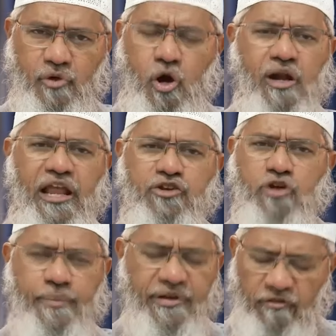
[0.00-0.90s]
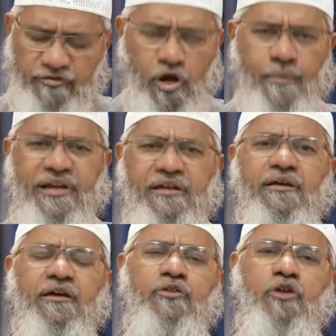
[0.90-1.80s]
Online shopping was
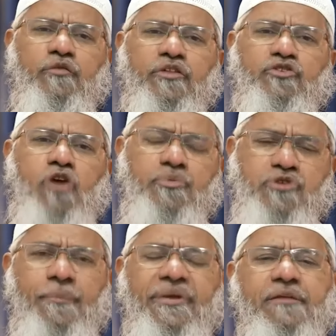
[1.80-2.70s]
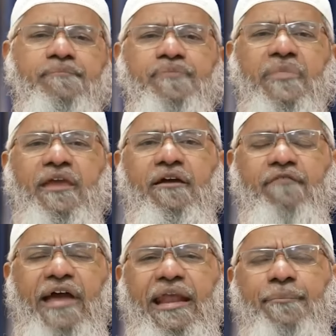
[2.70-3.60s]
common. Now this drop shopping,
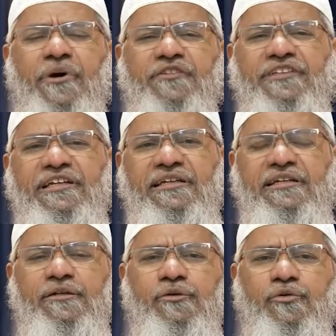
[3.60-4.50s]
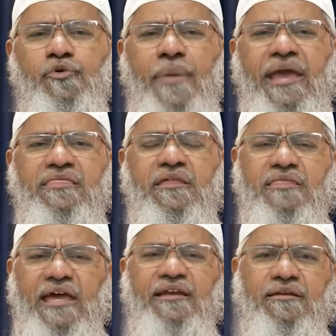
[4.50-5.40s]
where a person who makes the
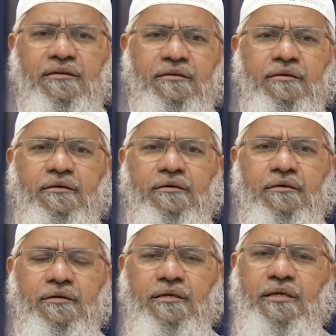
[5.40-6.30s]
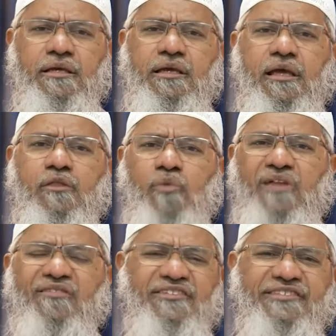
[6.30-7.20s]
site, he is
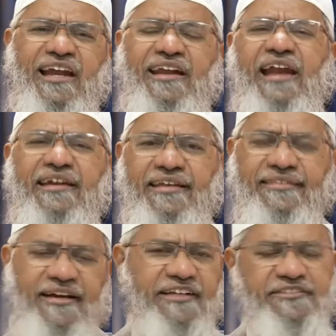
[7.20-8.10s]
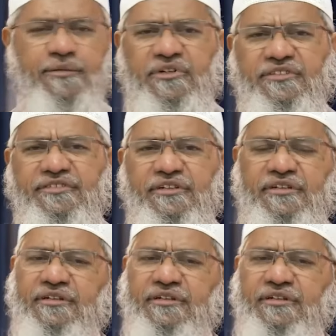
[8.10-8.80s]
well versed in attracting the customers.